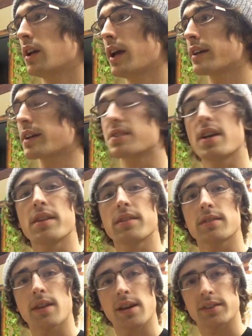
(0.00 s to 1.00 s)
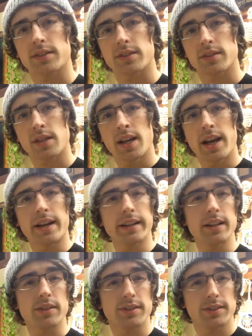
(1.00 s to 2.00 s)
and I take the test and I
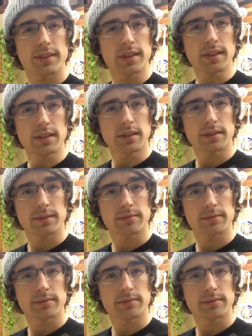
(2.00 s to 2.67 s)
get a C.